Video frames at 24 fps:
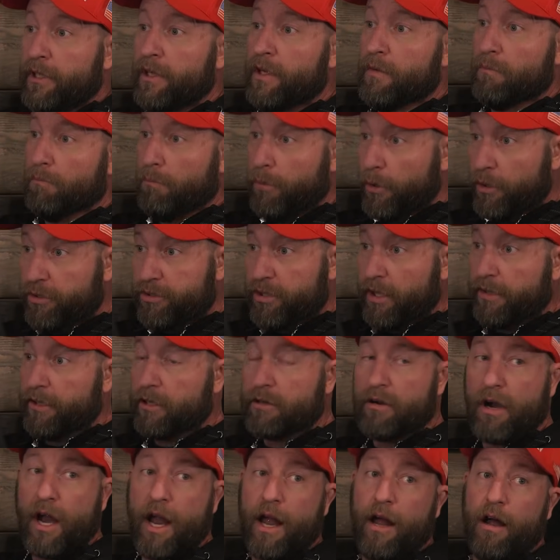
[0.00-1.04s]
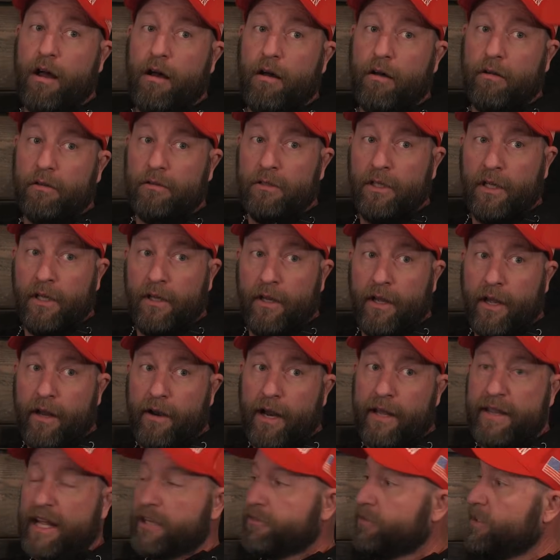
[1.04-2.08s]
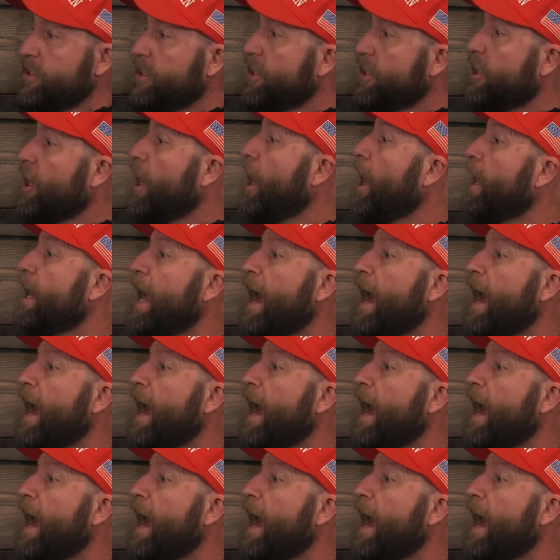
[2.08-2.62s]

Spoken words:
Yeah. Boots on the ground. And that's where you cut